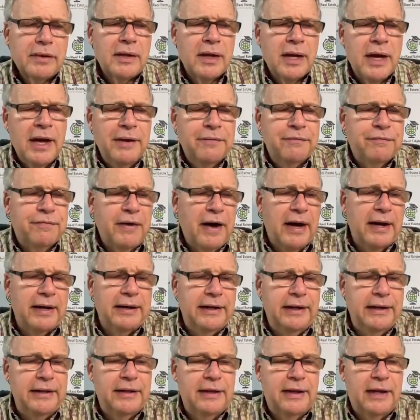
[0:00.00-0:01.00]
And
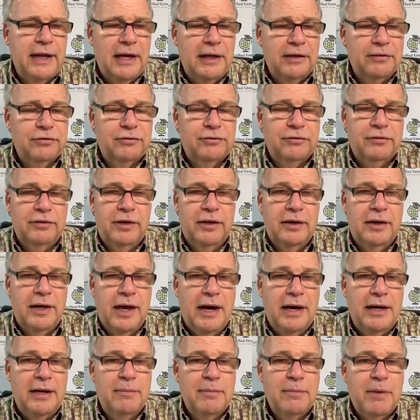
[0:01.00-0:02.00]
finally, the last
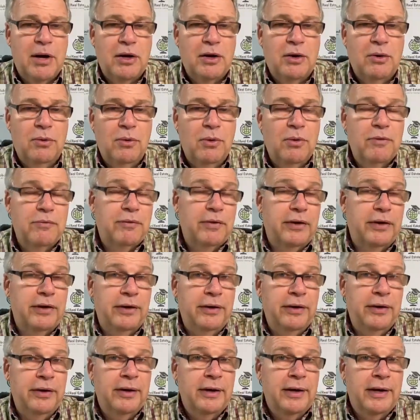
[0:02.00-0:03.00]
item I'll go over
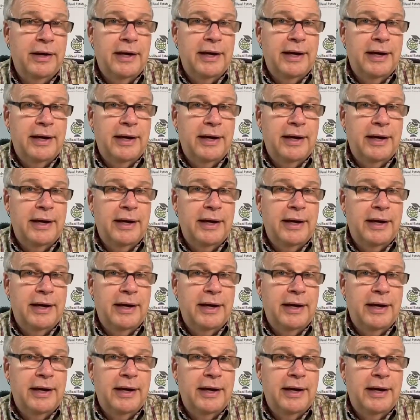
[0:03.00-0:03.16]
here,